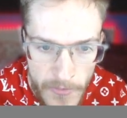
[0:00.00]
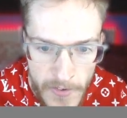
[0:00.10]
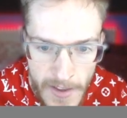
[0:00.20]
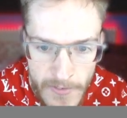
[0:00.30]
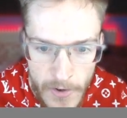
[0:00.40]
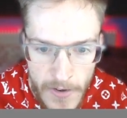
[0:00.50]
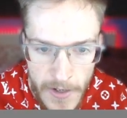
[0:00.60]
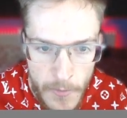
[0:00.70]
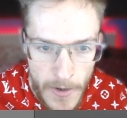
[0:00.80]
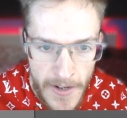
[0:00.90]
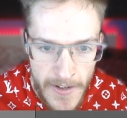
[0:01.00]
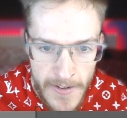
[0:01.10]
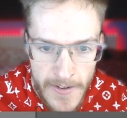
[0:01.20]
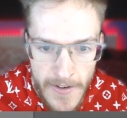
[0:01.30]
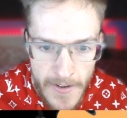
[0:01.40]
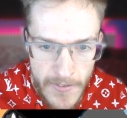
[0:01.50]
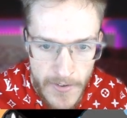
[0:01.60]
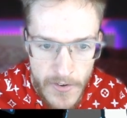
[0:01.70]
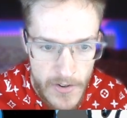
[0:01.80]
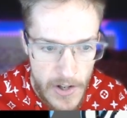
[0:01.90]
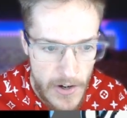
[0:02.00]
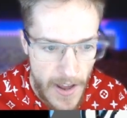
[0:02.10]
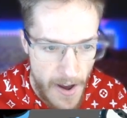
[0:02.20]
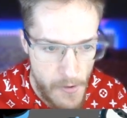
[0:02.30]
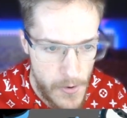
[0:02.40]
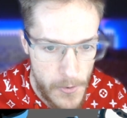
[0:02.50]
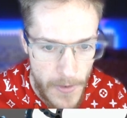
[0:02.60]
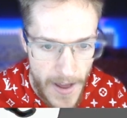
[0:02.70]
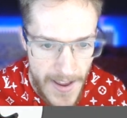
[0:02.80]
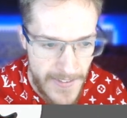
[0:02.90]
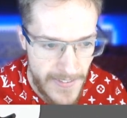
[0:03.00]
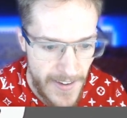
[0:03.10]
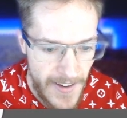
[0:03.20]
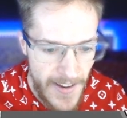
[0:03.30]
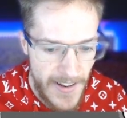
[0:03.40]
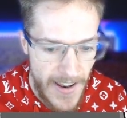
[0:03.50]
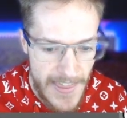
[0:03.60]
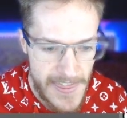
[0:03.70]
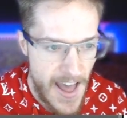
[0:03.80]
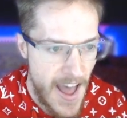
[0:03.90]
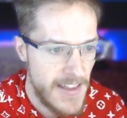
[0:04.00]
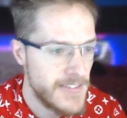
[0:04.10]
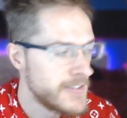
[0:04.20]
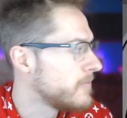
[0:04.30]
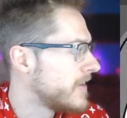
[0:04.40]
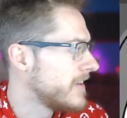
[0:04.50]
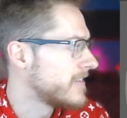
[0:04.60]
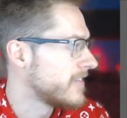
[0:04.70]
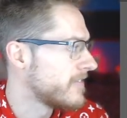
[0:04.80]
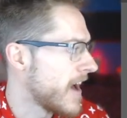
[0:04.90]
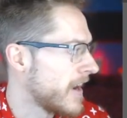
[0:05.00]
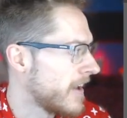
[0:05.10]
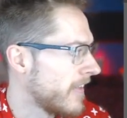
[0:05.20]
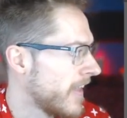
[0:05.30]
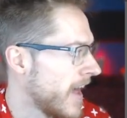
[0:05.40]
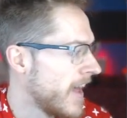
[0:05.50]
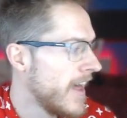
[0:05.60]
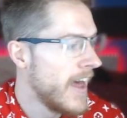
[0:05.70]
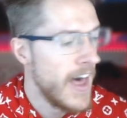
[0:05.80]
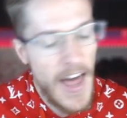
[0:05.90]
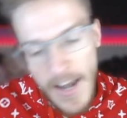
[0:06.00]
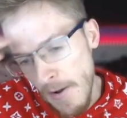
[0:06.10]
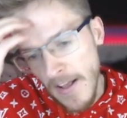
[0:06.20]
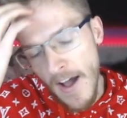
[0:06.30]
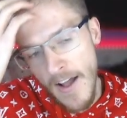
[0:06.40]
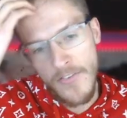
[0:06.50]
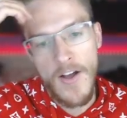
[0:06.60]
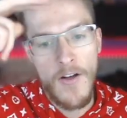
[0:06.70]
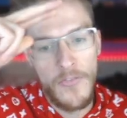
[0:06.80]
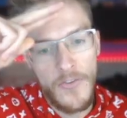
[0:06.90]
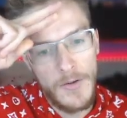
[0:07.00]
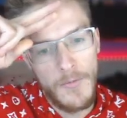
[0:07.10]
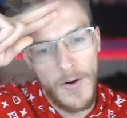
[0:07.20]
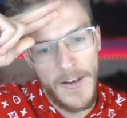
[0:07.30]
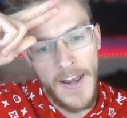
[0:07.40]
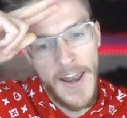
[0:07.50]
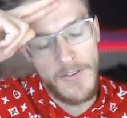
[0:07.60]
and never lose any quality. So just look at how cool that is. Like, that is some decent fan art there. Anyway, guys, I'll see you all in the next